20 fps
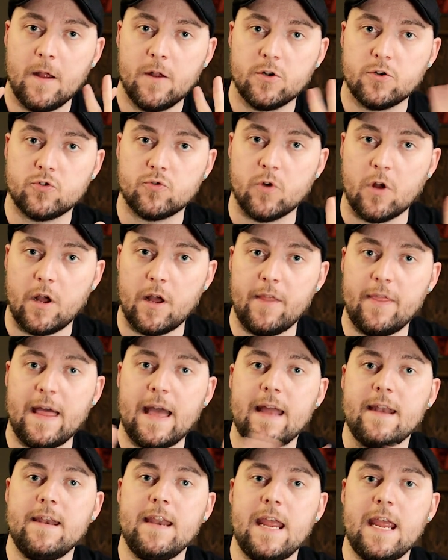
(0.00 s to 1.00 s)
draw
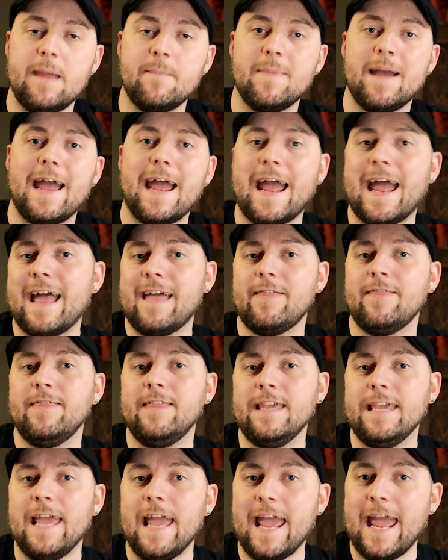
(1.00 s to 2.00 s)
that name at
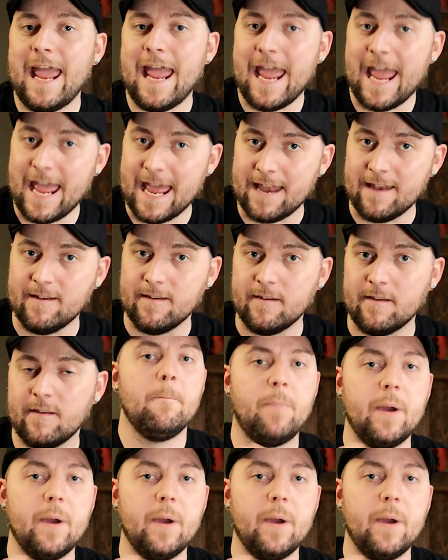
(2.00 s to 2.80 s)
the end,